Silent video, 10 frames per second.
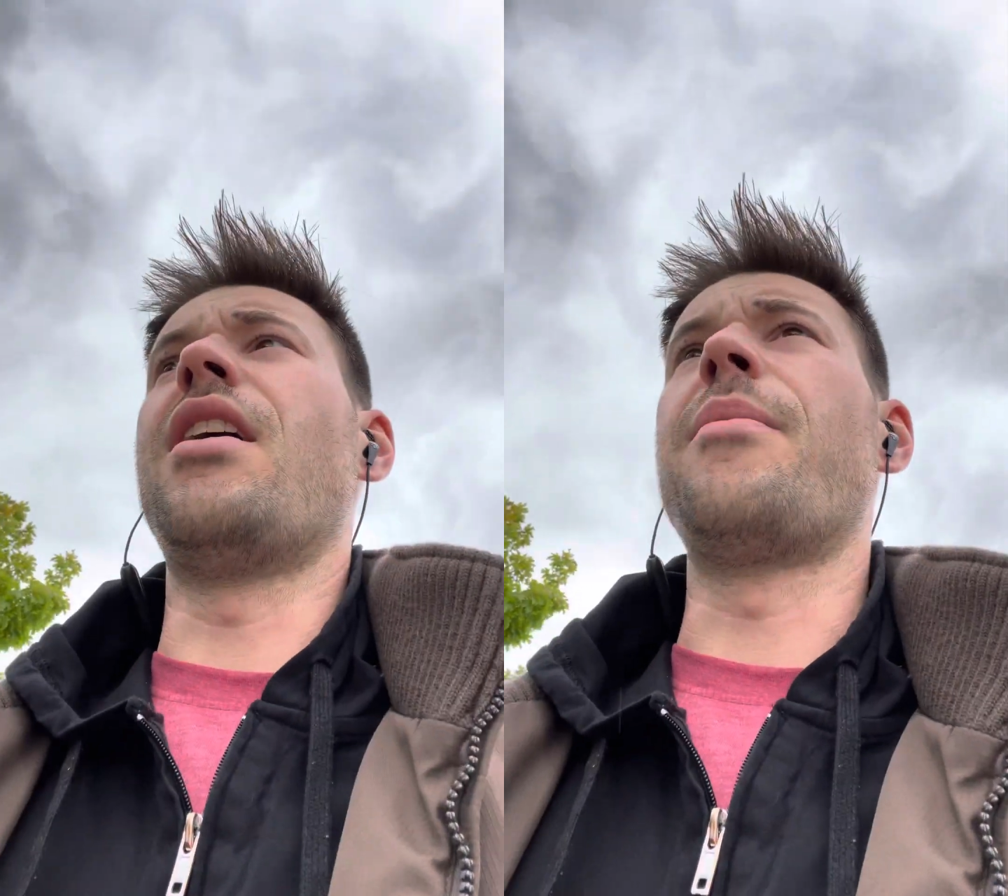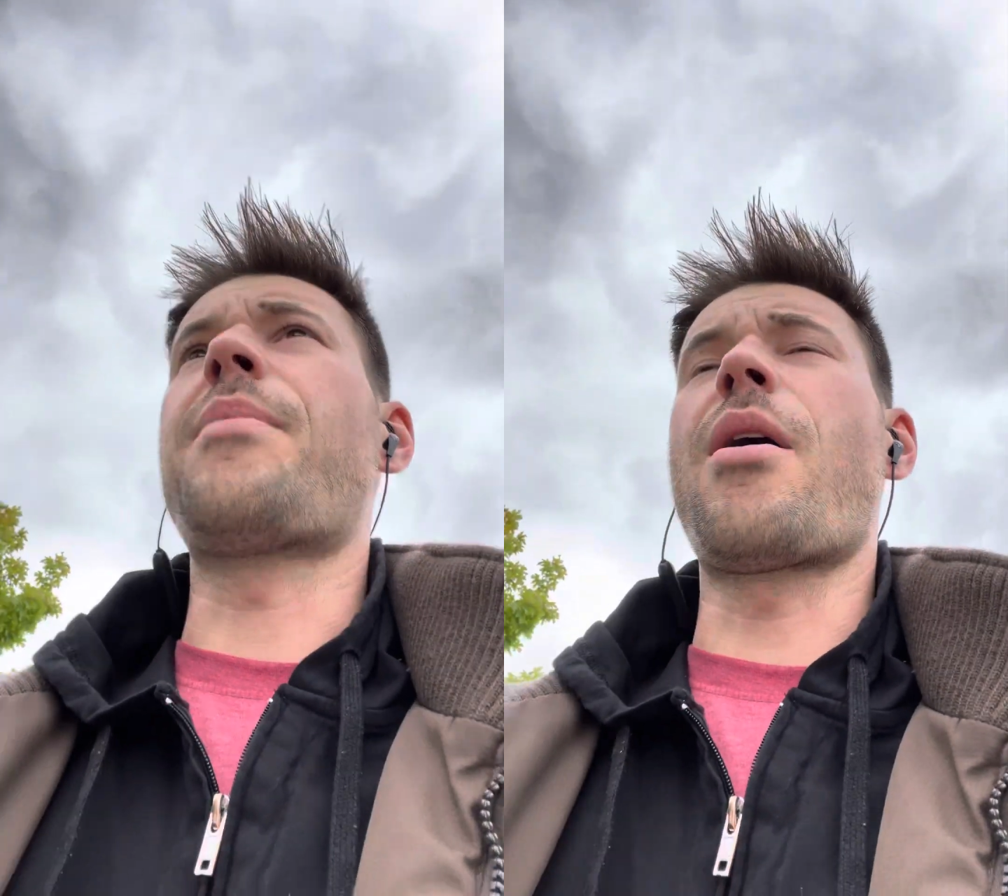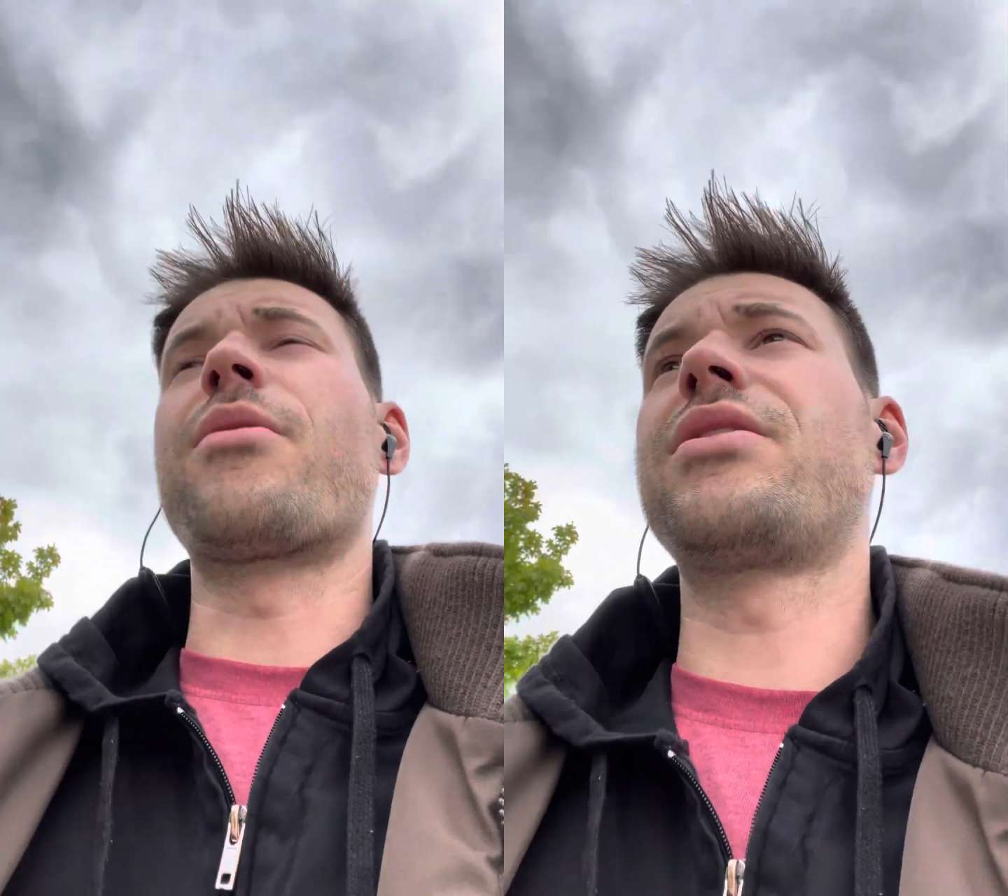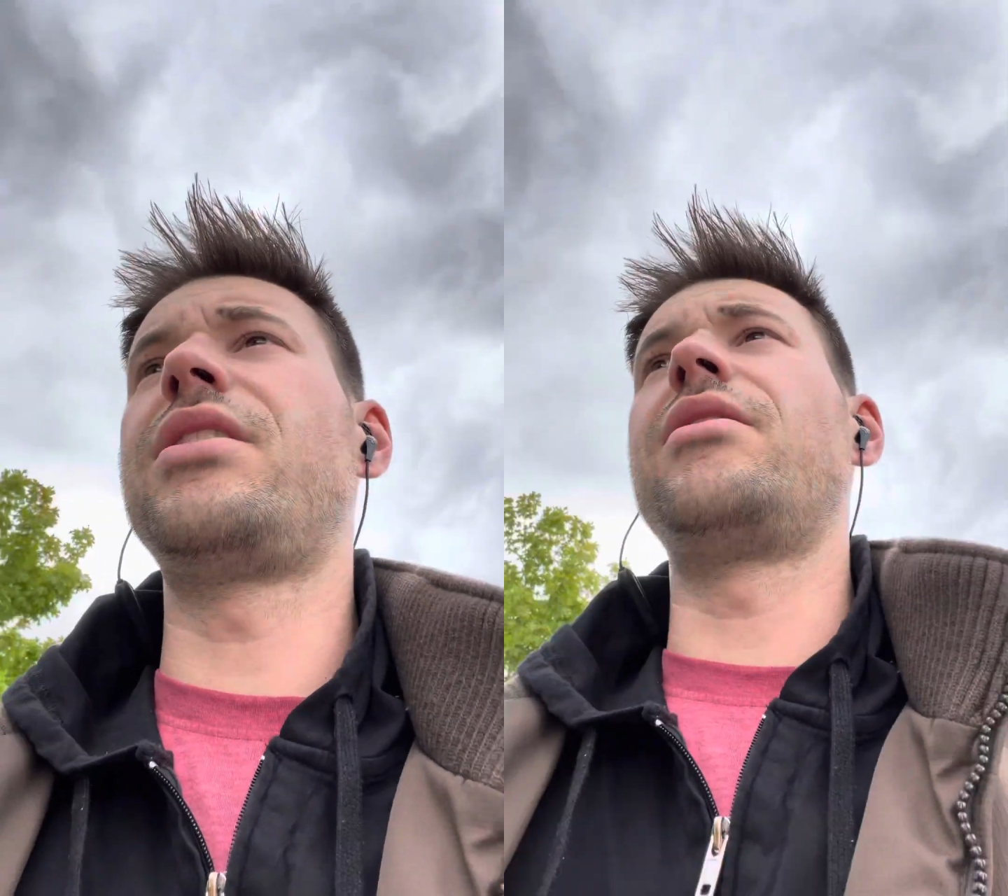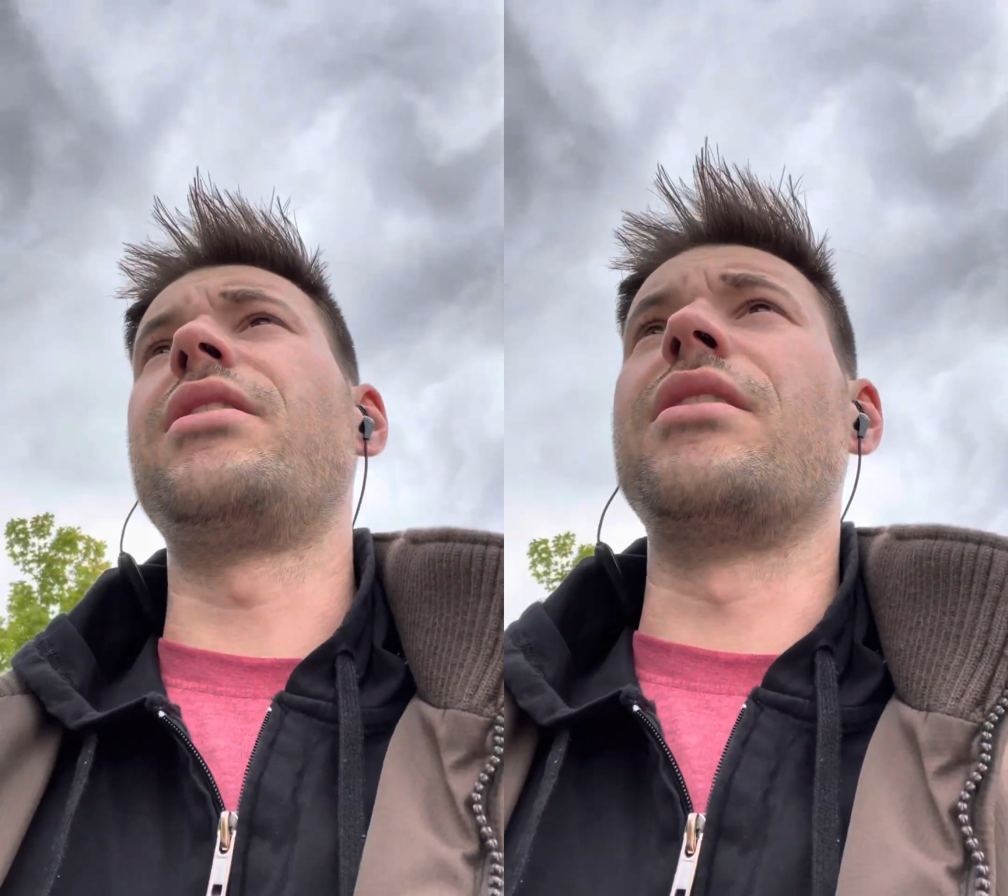power
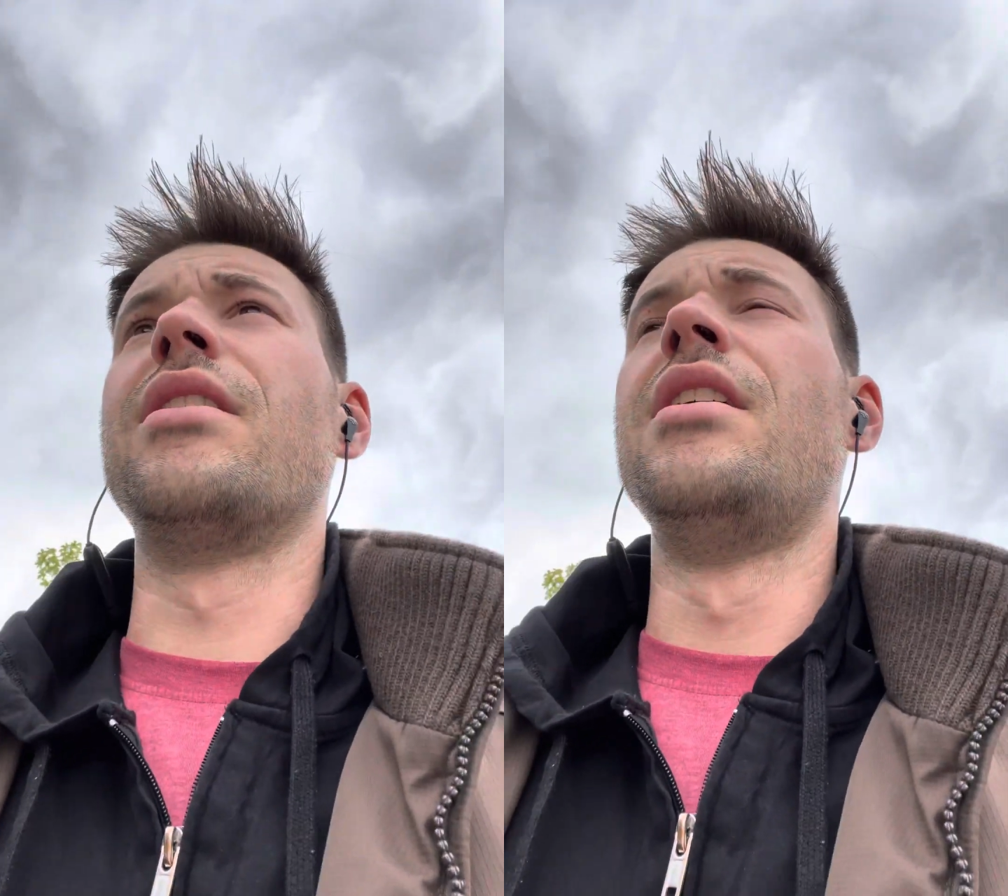steering,